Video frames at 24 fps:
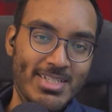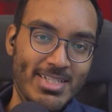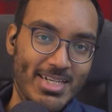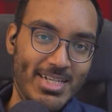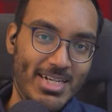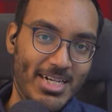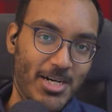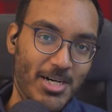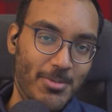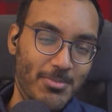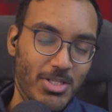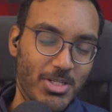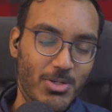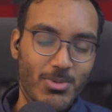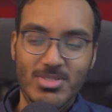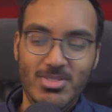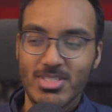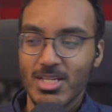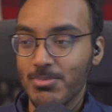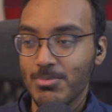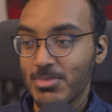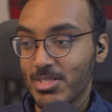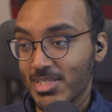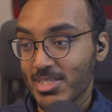There was
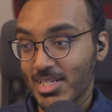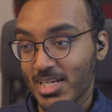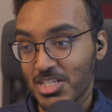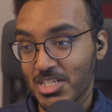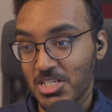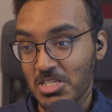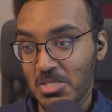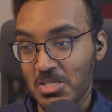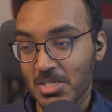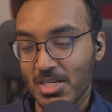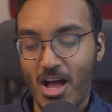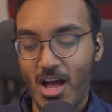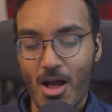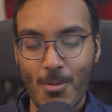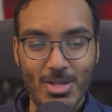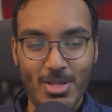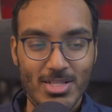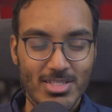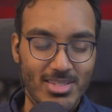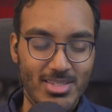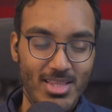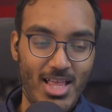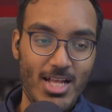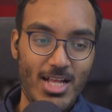some discussion in the
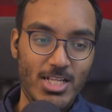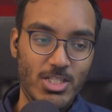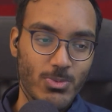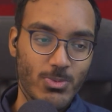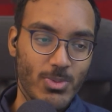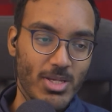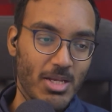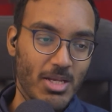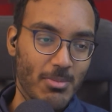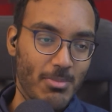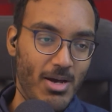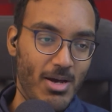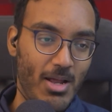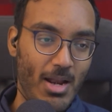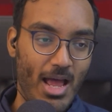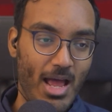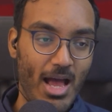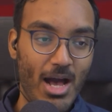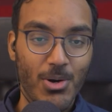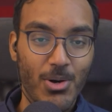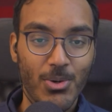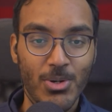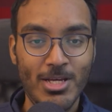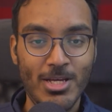comments last week about
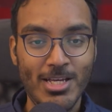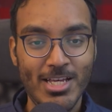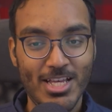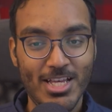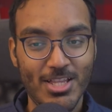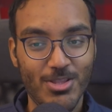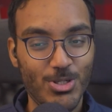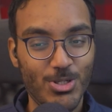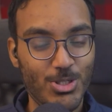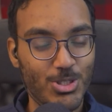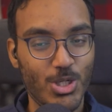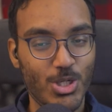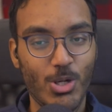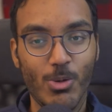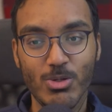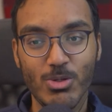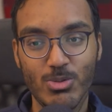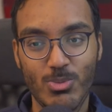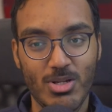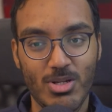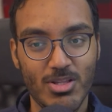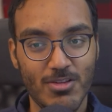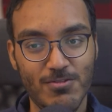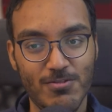how this show is
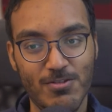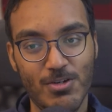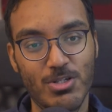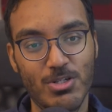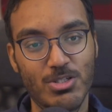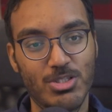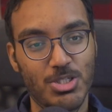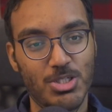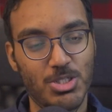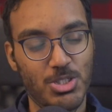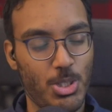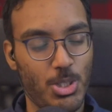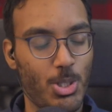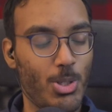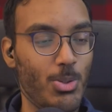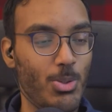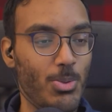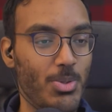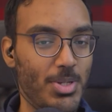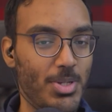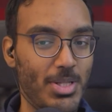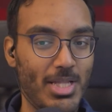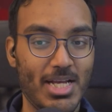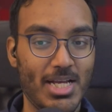one of the first to show
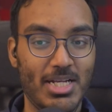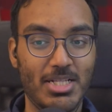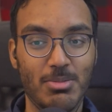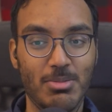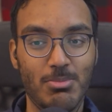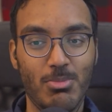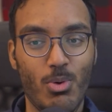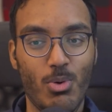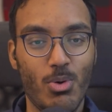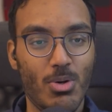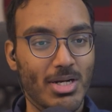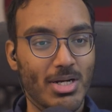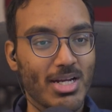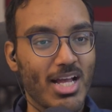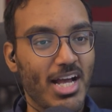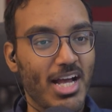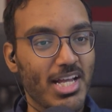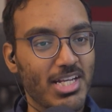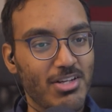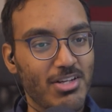like the more kind of